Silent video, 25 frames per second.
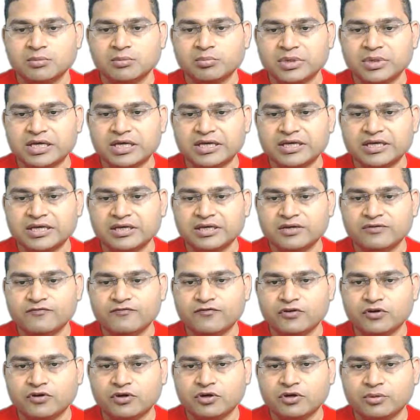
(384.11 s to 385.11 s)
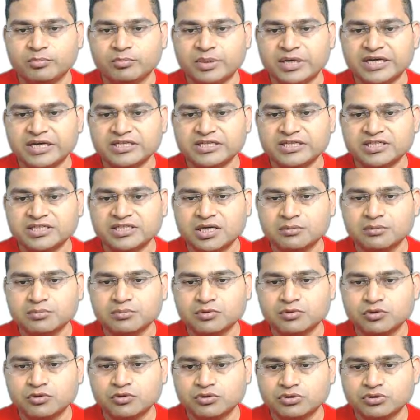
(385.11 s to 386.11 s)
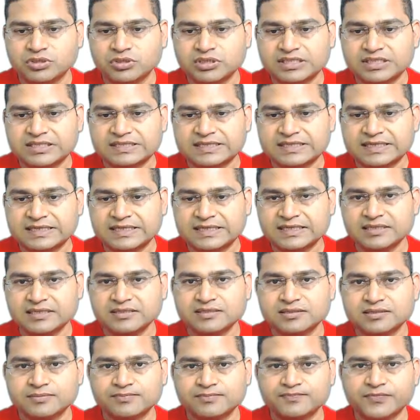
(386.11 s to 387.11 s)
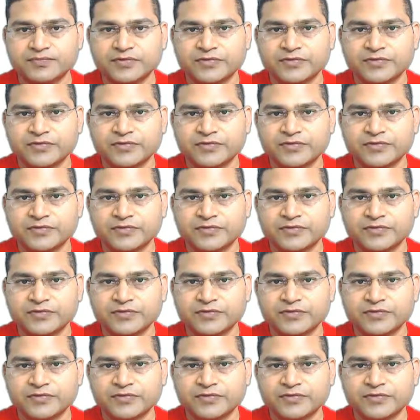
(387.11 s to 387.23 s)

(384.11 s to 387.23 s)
plugin for PyCharm, go to the settings.